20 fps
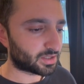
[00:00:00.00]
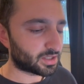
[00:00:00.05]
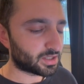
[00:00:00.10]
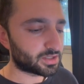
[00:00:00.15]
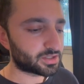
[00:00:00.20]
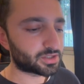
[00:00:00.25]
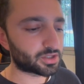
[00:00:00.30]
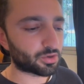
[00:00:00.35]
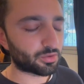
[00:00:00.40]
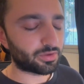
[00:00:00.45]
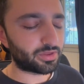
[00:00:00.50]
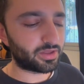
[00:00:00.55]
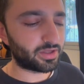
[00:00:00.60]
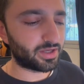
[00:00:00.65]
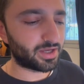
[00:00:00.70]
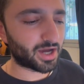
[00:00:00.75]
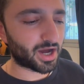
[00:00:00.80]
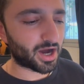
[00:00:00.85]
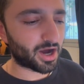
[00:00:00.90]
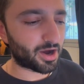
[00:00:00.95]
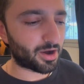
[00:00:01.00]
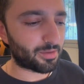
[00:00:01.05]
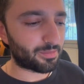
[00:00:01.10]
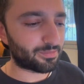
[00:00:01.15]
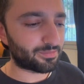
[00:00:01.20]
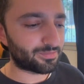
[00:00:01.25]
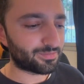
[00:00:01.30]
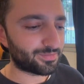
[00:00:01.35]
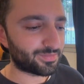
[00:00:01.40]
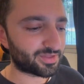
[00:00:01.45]
So
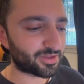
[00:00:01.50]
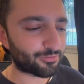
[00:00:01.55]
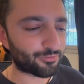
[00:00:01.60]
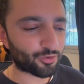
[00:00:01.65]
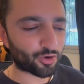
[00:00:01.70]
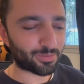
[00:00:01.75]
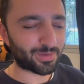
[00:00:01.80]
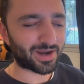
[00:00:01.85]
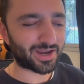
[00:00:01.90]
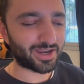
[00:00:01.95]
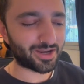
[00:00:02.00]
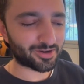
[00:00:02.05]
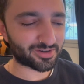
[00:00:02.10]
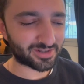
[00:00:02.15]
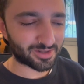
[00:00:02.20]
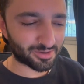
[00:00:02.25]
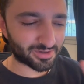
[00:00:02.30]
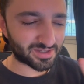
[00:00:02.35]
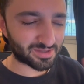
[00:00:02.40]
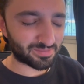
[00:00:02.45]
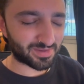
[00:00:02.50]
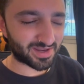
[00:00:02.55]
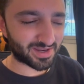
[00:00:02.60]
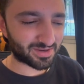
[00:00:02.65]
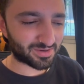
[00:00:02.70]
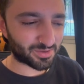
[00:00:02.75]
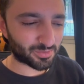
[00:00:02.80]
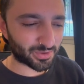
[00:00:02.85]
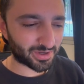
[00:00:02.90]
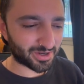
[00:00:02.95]
the format here looks a
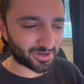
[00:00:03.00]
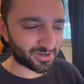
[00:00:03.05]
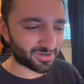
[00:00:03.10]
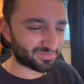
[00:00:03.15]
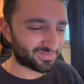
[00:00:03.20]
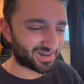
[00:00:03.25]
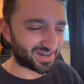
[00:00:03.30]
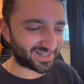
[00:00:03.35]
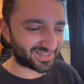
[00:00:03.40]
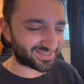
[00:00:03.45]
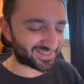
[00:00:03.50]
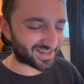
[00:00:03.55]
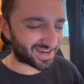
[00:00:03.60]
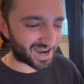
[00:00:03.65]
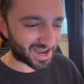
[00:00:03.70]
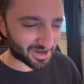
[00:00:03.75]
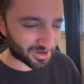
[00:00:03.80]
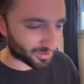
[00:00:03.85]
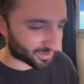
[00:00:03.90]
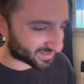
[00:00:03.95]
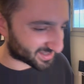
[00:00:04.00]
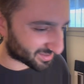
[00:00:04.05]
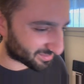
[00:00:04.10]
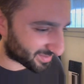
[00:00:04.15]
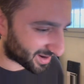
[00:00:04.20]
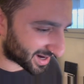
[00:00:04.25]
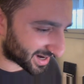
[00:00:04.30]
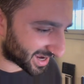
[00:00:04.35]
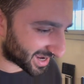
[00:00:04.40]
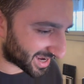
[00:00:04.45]
bit weird, but I don't know, it's a
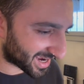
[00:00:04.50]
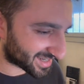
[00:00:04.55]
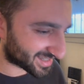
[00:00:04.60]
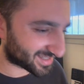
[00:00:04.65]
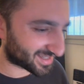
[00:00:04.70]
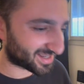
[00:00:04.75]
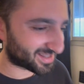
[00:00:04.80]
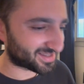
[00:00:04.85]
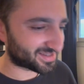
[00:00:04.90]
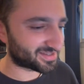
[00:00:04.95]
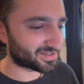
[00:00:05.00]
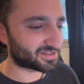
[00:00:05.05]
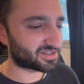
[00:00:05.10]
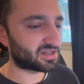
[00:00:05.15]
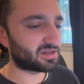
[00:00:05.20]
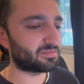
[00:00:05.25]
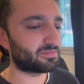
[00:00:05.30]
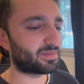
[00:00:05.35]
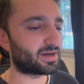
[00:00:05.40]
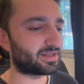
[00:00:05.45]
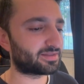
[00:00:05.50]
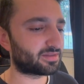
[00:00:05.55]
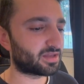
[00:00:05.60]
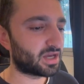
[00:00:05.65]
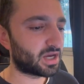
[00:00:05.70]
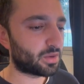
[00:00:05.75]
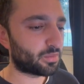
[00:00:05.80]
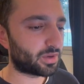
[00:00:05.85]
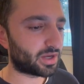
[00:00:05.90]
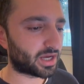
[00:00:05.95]
bug, I guess, in the system.
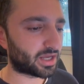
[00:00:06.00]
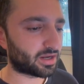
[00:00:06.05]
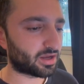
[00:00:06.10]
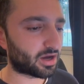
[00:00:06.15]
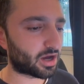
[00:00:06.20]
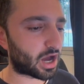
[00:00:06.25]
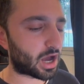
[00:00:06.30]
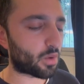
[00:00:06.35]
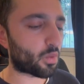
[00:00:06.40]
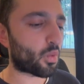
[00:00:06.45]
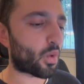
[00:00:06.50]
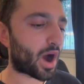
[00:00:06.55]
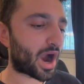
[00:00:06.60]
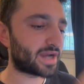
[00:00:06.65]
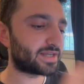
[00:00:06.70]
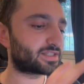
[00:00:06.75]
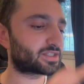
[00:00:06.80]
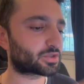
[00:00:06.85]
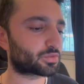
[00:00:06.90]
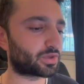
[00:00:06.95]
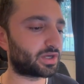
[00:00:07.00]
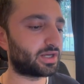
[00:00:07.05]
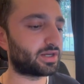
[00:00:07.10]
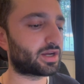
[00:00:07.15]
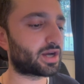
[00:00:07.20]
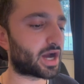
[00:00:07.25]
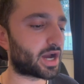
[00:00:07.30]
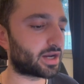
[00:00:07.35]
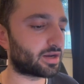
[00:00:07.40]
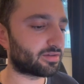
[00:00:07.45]
But we had a
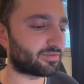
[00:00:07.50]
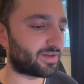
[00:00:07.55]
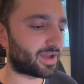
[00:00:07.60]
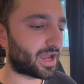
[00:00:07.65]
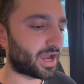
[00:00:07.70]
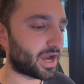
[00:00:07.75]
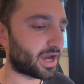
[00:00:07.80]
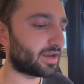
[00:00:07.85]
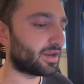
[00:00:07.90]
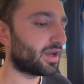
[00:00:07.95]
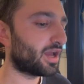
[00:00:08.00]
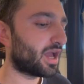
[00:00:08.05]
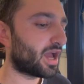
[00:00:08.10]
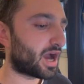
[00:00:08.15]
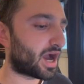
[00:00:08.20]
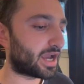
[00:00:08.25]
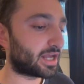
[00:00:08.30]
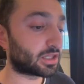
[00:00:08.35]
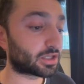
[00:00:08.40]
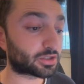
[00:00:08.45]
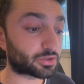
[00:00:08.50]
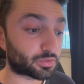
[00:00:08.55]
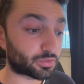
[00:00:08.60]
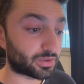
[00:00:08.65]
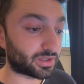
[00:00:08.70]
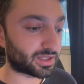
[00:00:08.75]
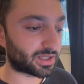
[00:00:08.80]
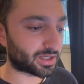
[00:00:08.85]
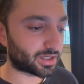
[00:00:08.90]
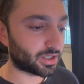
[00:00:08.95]
widescreen kind of ad. It looked
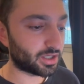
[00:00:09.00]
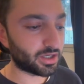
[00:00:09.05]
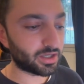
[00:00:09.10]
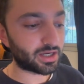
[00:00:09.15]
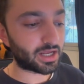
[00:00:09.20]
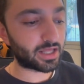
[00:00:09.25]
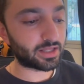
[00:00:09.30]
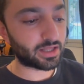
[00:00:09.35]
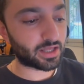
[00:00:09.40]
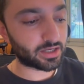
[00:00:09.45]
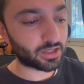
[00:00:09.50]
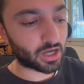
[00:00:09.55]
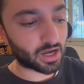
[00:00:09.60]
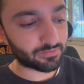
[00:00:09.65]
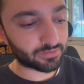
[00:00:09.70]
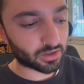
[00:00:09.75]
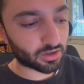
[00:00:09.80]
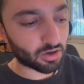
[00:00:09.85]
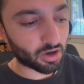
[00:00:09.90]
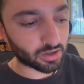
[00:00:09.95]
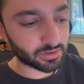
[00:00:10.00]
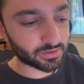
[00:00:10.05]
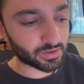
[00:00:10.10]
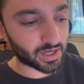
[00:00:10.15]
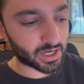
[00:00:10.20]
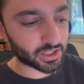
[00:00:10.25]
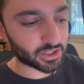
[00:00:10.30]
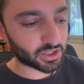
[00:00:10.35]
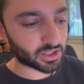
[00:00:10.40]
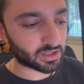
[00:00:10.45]
really good. And then you have the call
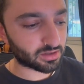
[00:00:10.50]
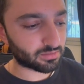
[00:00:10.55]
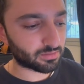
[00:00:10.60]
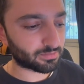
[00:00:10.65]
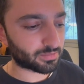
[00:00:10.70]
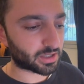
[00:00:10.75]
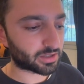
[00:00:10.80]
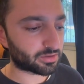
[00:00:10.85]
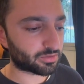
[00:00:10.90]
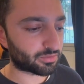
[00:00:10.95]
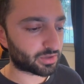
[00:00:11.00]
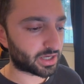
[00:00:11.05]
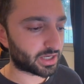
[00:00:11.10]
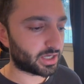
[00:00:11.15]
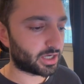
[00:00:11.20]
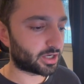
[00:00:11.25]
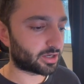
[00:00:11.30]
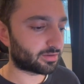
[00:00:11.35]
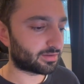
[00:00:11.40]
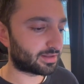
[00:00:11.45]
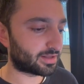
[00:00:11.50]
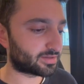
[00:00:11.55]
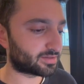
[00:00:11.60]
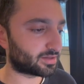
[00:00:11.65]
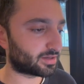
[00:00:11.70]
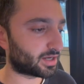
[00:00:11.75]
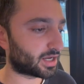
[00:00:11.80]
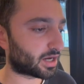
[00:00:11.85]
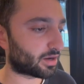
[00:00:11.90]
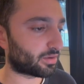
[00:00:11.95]
to action button right here,
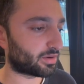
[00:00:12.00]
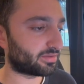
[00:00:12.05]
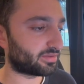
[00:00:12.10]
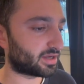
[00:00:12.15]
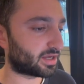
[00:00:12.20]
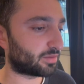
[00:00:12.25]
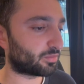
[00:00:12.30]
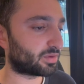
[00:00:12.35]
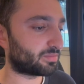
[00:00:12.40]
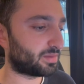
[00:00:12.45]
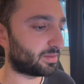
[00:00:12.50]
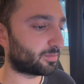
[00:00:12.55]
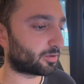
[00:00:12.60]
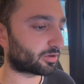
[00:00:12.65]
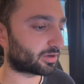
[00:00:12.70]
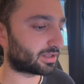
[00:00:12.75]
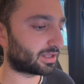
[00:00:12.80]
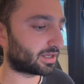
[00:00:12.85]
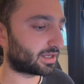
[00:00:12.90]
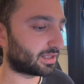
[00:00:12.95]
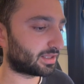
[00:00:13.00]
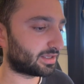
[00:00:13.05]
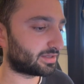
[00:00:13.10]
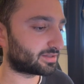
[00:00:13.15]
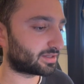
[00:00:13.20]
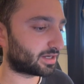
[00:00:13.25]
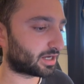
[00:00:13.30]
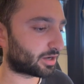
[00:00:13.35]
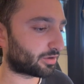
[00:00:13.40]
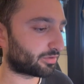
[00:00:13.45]
listen now. And then when people are clicking
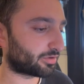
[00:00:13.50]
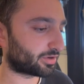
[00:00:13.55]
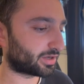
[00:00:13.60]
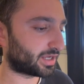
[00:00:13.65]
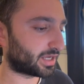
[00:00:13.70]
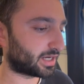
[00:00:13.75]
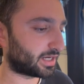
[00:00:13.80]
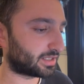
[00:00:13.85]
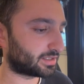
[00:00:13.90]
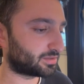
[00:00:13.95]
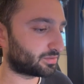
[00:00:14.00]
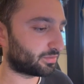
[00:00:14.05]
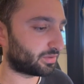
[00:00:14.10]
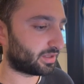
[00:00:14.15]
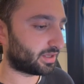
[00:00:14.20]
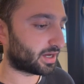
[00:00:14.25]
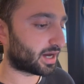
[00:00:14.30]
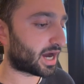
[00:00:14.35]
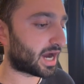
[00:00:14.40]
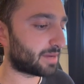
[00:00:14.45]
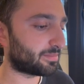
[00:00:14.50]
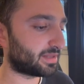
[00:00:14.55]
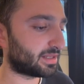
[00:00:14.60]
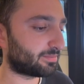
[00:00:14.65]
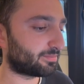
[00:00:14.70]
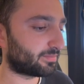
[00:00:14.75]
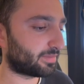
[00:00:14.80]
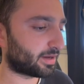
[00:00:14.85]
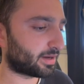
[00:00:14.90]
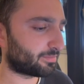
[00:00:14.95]
listen now, they're getting to the Hyped
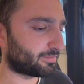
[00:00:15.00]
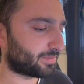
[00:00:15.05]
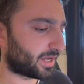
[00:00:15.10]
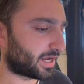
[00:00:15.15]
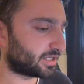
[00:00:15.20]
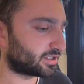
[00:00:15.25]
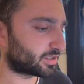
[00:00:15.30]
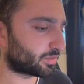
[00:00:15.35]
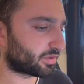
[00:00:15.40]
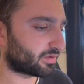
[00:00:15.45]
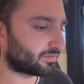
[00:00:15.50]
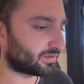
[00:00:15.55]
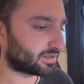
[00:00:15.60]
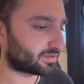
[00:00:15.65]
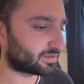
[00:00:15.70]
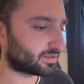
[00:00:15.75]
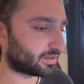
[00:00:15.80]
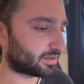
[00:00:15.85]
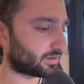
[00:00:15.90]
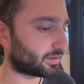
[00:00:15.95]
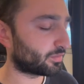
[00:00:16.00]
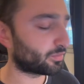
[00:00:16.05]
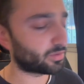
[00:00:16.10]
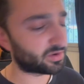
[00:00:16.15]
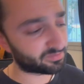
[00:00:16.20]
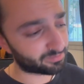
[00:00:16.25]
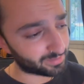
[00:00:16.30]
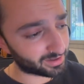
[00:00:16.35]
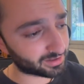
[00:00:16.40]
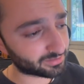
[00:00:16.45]
It page that
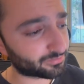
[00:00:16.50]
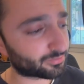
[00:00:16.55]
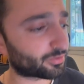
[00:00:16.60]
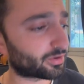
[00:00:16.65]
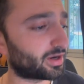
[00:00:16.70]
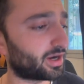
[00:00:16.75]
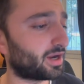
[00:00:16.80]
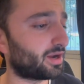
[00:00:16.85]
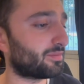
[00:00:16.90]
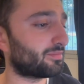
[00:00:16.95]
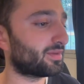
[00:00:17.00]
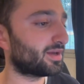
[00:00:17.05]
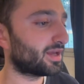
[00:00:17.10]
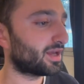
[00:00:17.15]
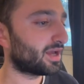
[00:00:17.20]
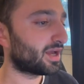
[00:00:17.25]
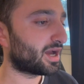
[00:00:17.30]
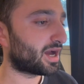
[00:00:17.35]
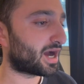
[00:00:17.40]
we've built for him.